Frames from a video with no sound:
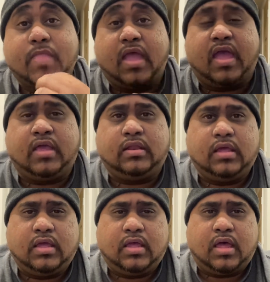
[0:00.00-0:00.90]
and
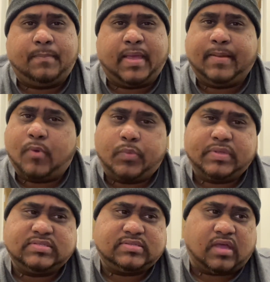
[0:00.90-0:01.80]
many
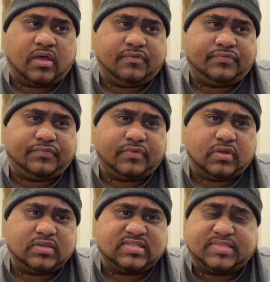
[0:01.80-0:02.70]
moments of
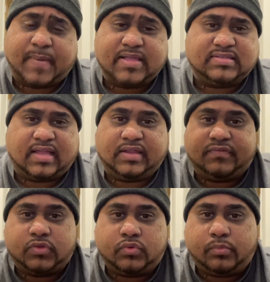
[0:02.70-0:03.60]
suspense that leave
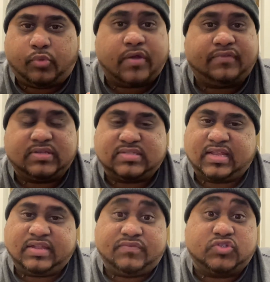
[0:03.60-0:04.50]
you breathless, that
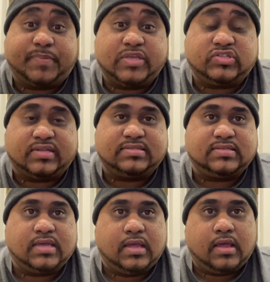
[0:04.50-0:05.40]
leave you speechless,
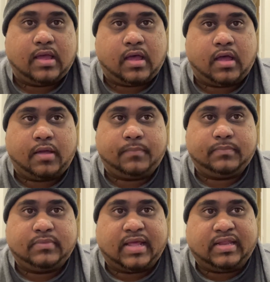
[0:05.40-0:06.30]

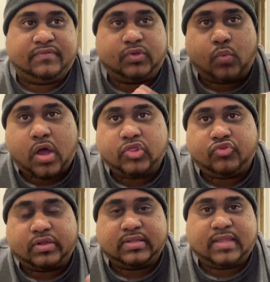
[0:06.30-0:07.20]
that leave you
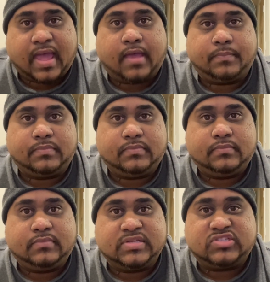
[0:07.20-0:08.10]
wondering, damn,
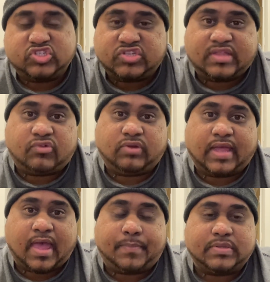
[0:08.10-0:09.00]
this is the shit that really
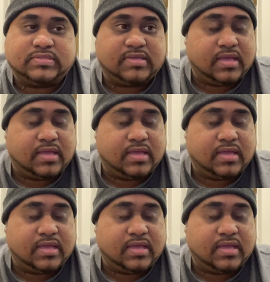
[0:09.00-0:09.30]
happens.